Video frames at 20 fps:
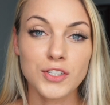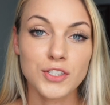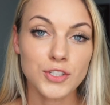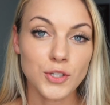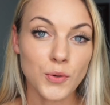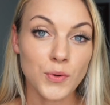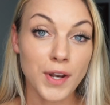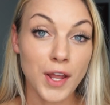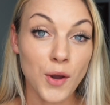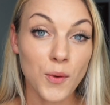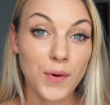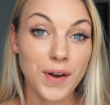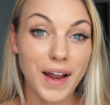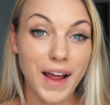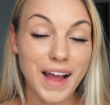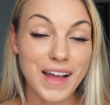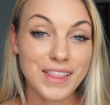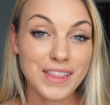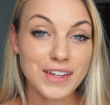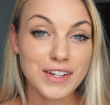So now
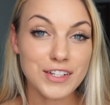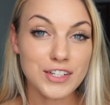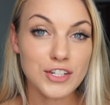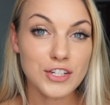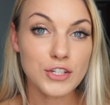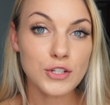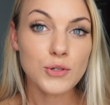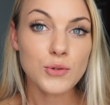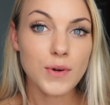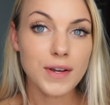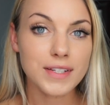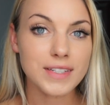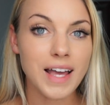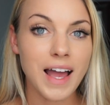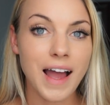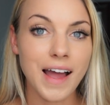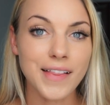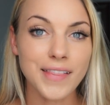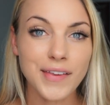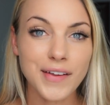what I like to do is
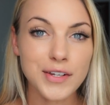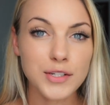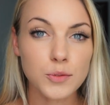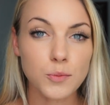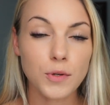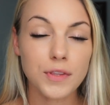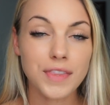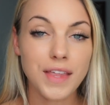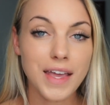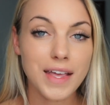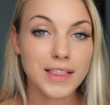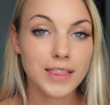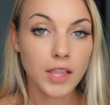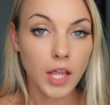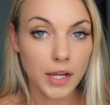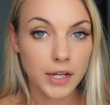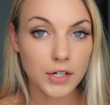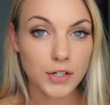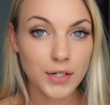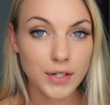highlight with a
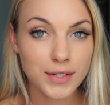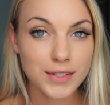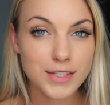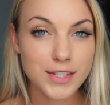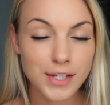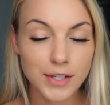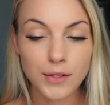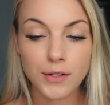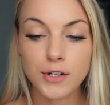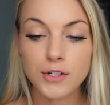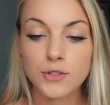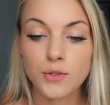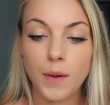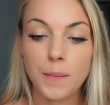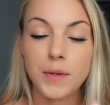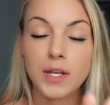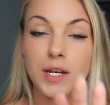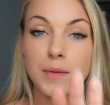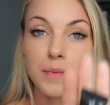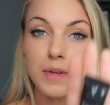lighter concealer, so
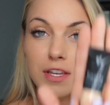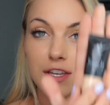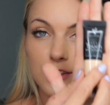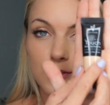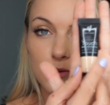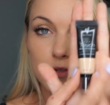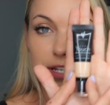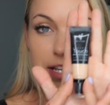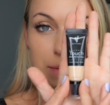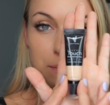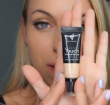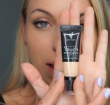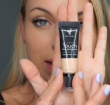I'm going to be using